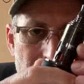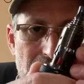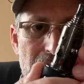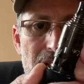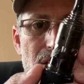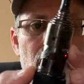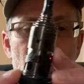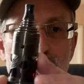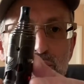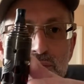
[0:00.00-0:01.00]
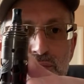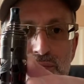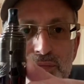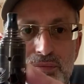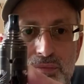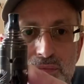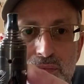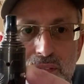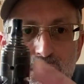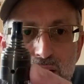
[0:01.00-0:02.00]
air hole
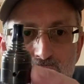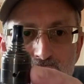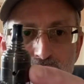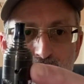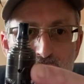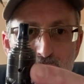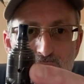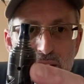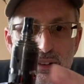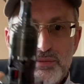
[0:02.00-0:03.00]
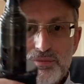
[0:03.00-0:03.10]
visible here.